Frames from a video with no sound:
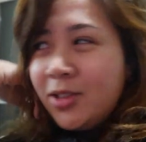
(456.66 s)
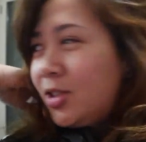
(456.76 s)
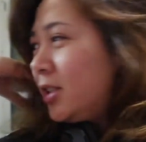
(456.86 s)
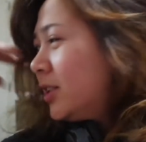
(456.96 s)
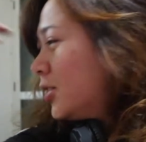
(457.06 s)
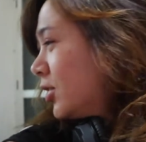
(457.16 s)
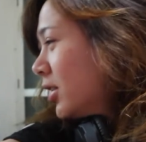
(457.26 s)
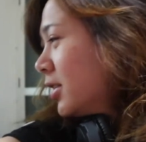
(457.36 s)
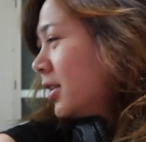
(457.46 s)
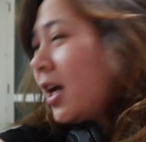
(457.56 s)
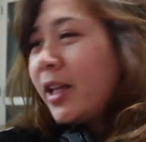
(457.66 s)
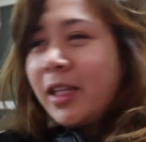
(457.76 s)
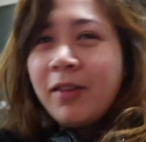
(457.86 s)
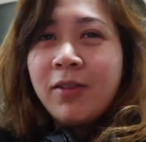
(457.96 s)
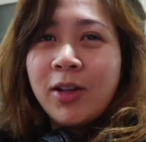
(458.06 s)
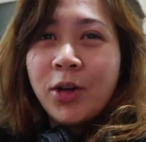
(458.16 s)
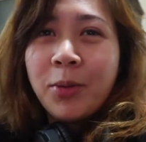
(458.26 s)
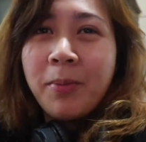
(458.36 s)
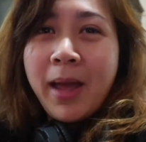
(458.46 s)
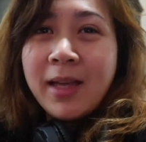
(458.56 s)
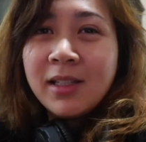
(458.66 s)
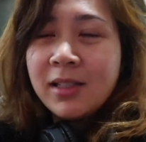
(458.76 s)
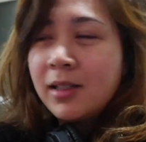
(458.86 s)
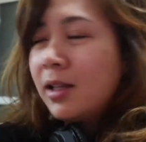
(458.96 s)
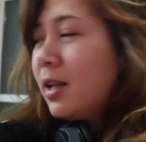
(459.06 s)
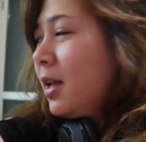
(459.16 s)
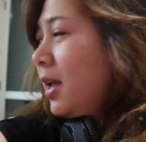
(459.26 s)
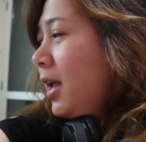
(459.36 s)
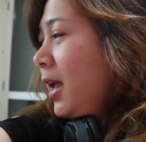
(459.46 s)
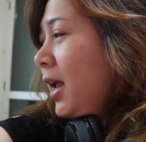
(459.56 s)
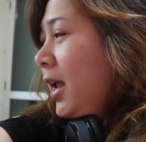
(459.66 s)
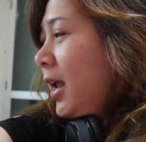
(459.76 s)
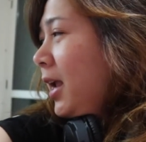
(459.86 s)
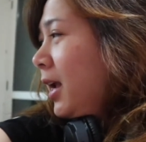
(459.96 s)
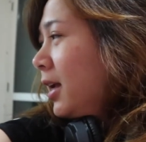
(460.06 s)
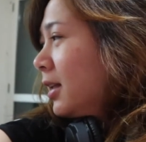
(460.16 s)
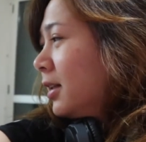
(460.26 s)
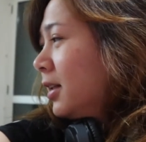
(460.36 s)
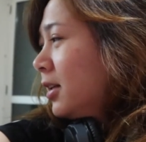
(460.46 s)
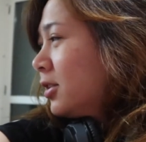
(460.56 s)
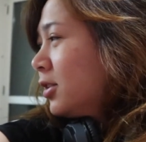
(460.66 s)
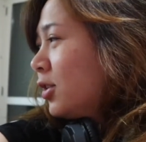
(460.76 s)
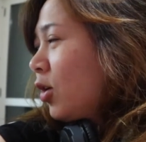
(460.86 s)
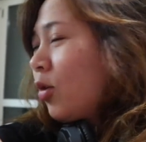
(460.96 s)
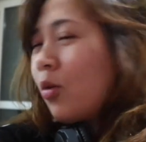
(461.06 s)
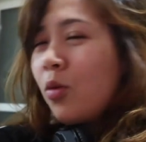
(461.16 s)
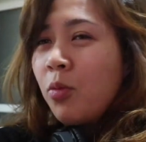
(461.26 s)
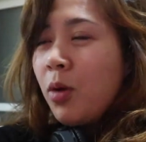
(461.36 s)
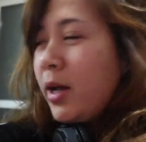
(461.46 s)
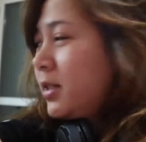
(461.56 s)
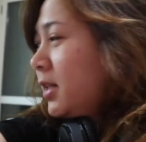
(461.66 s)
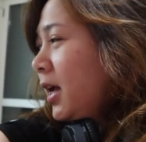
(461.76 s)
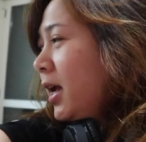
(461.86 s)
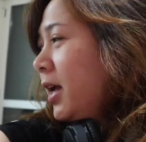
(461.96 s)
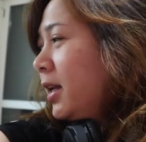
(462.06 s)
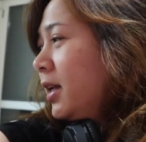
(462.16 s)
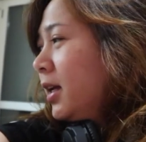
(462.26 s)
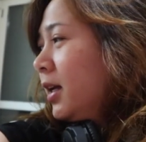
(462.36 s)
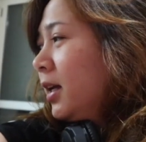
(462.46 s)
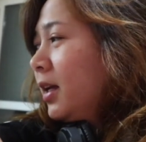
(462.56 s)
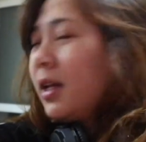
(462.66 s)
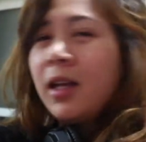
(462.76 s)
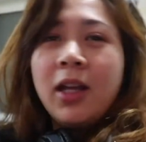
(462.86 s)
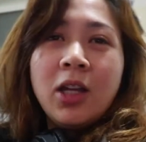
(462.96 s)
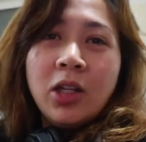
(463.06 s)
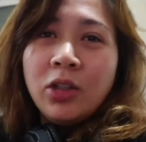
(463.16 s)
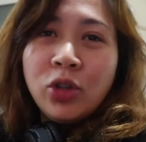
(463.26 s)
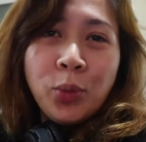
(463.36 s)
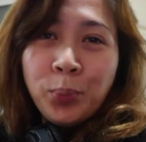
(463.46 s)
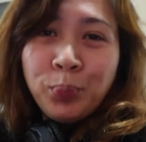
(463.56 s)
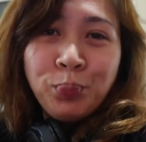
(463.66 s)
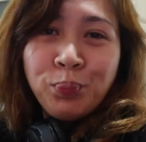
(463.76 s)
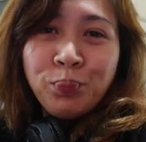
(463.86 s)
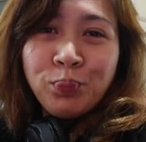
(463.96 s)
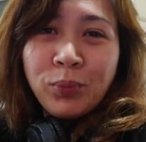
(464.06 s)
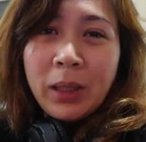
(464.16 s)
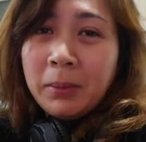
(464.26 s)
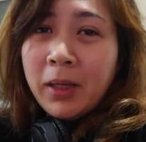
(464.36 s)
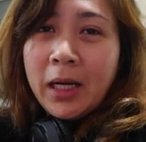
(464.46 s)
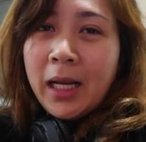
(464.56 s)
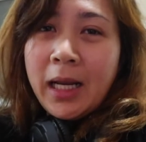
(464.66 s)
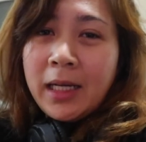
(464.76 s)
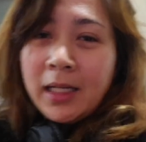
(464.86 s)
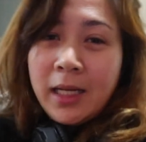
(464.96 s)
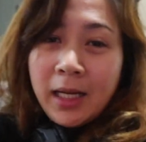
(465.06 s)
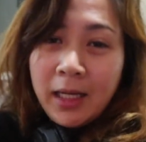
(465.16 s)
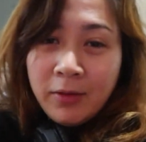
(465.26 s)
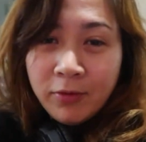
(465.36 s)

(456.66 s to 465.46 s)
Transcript: she's just not giving her best. And so I said, nope, I'm not editing